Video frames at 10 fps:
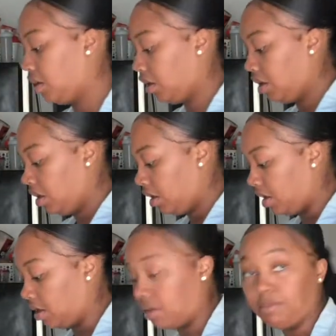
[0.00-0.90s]

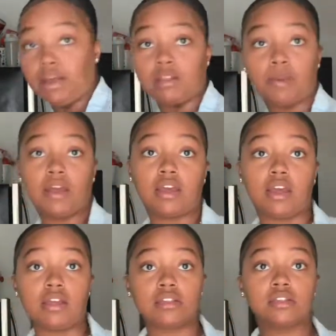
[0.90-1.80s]
and make the
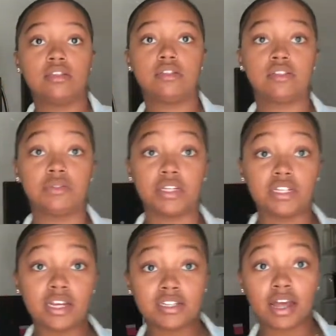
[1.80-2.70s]
pancakes. See what they
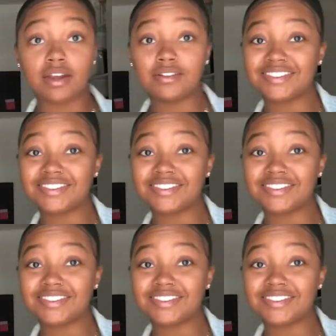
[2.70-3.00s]
taste like.